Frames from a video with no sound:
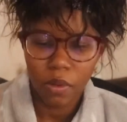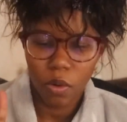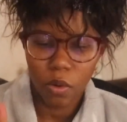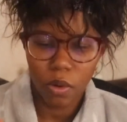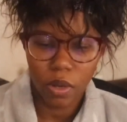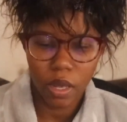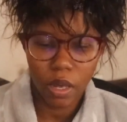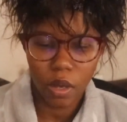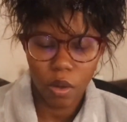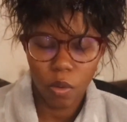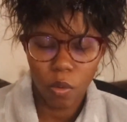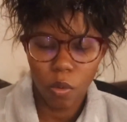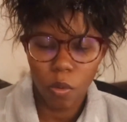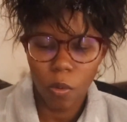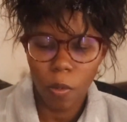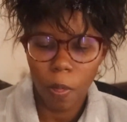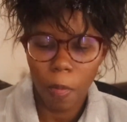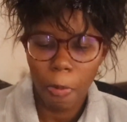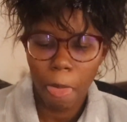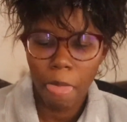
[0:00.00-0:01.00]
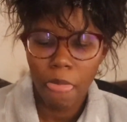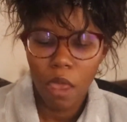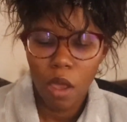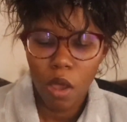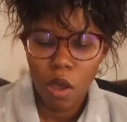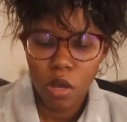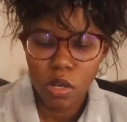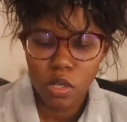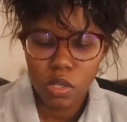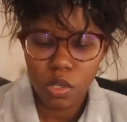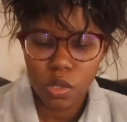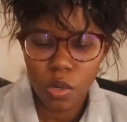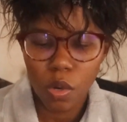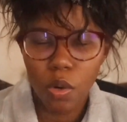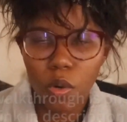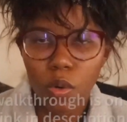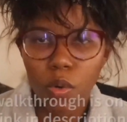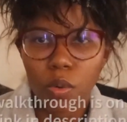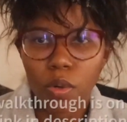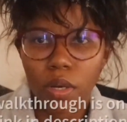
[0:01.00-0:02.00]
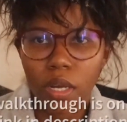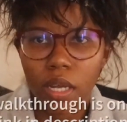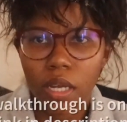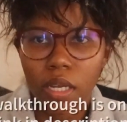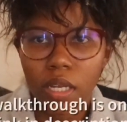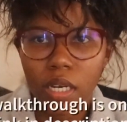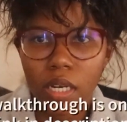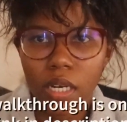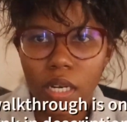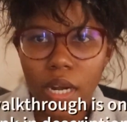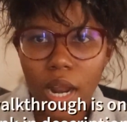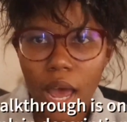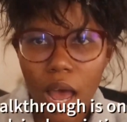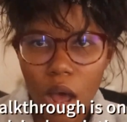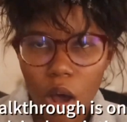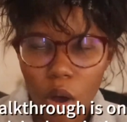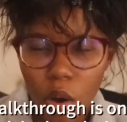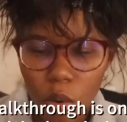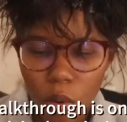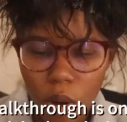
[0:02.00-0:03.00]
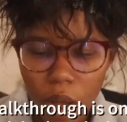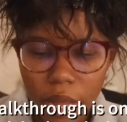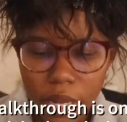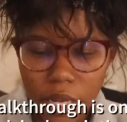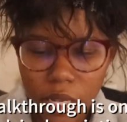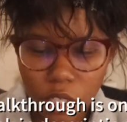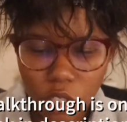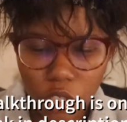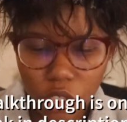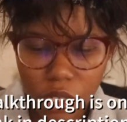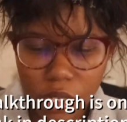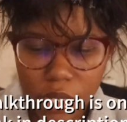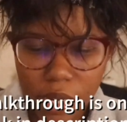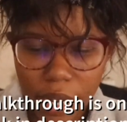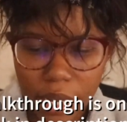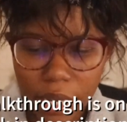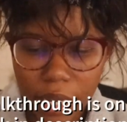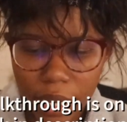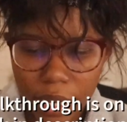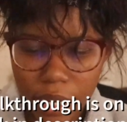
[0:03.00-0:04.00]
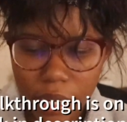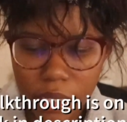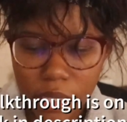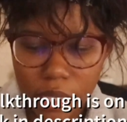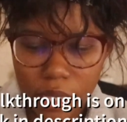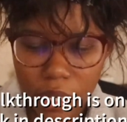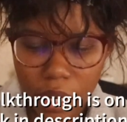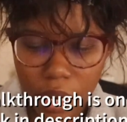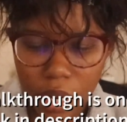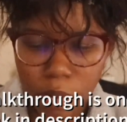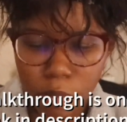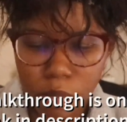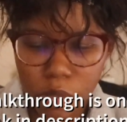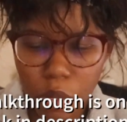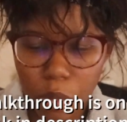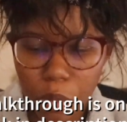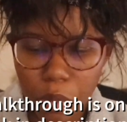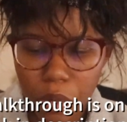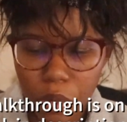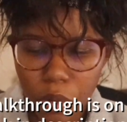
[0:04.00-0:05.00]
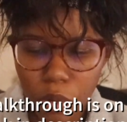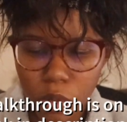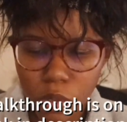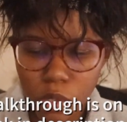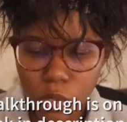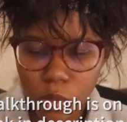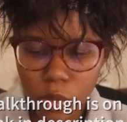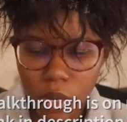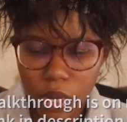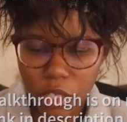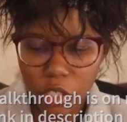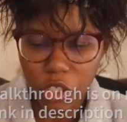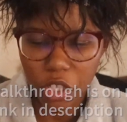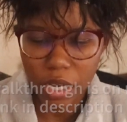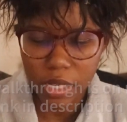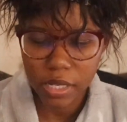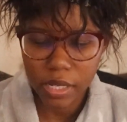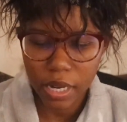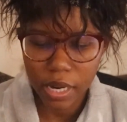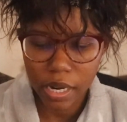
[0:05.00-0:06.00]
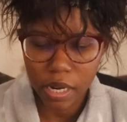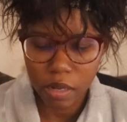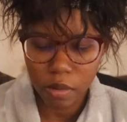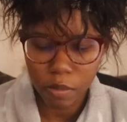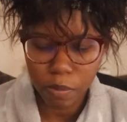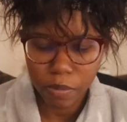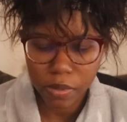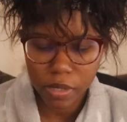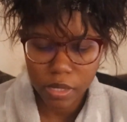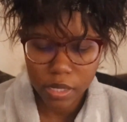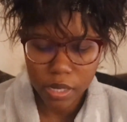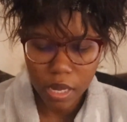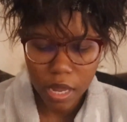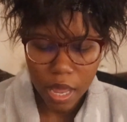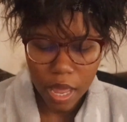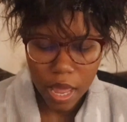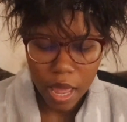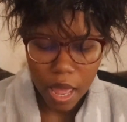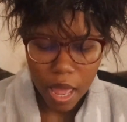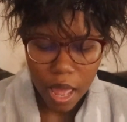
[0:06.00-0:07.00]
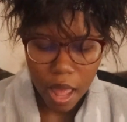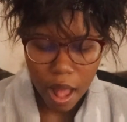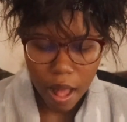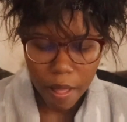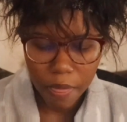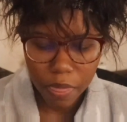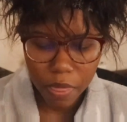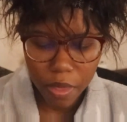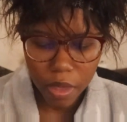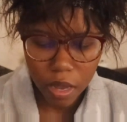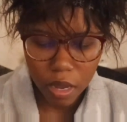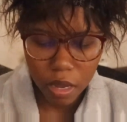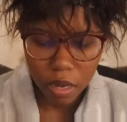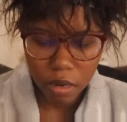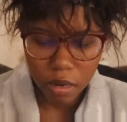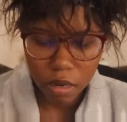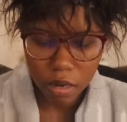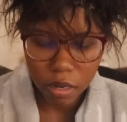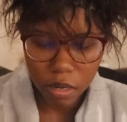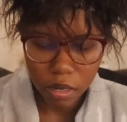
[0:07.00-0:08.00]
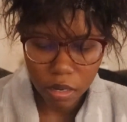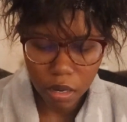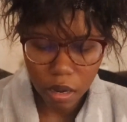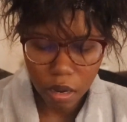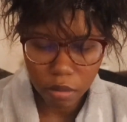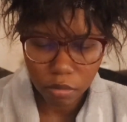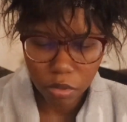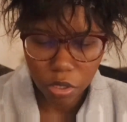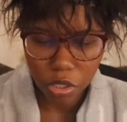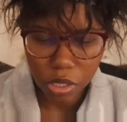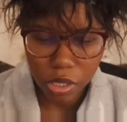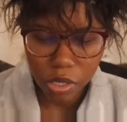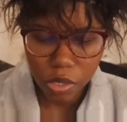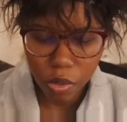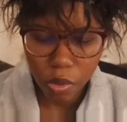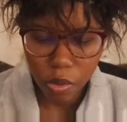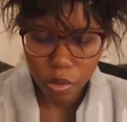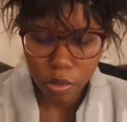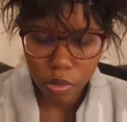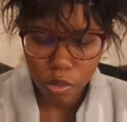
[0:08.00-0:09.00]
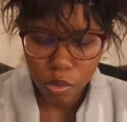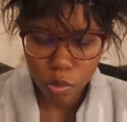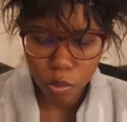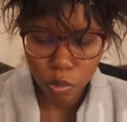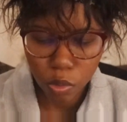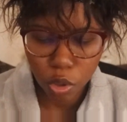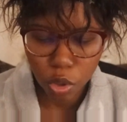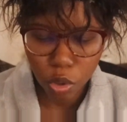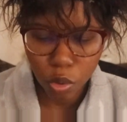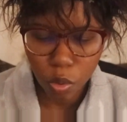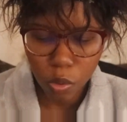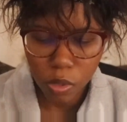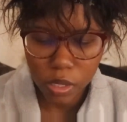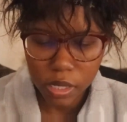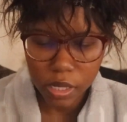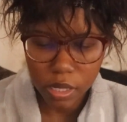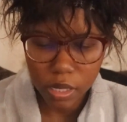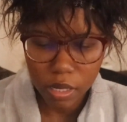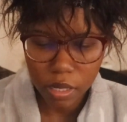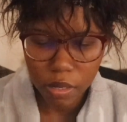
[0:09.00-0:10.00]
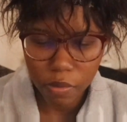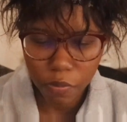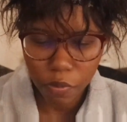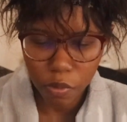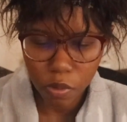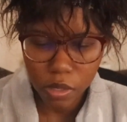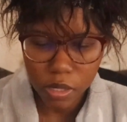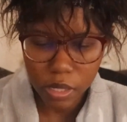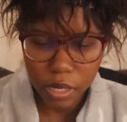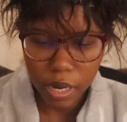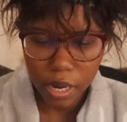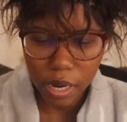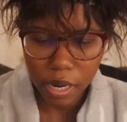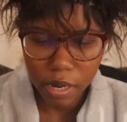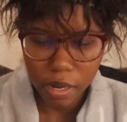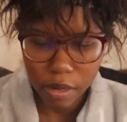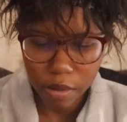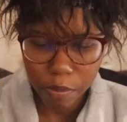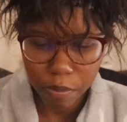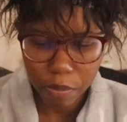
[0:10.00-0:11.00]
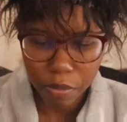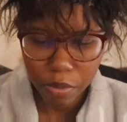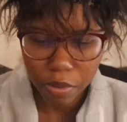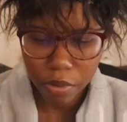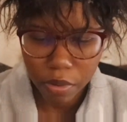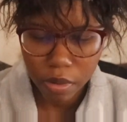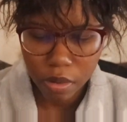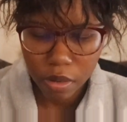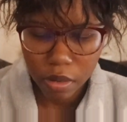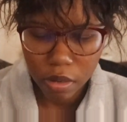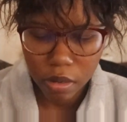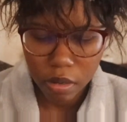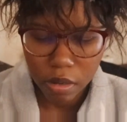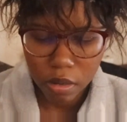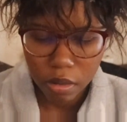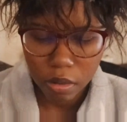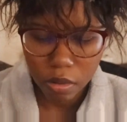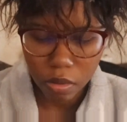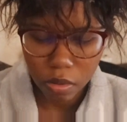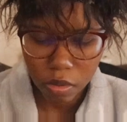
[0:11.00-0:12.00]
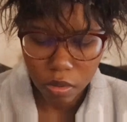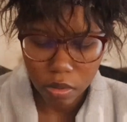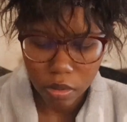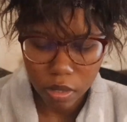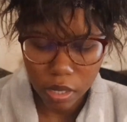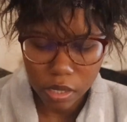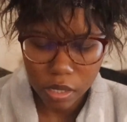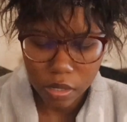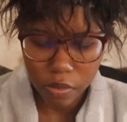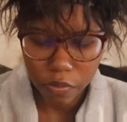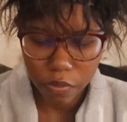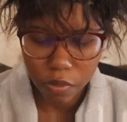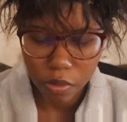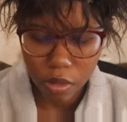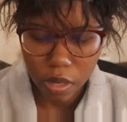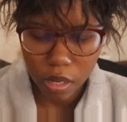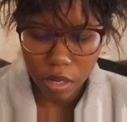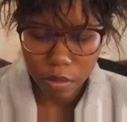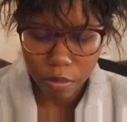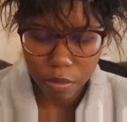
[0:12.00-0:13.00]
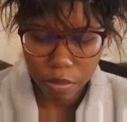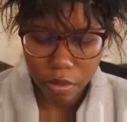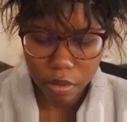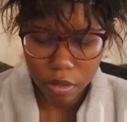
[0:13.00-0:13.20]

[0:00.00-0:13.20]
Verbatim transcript: okay cool so now I can just like edit the clip so I'm gonna go to adjust clips and then I'm just going to shorten the first clip no that's the full clip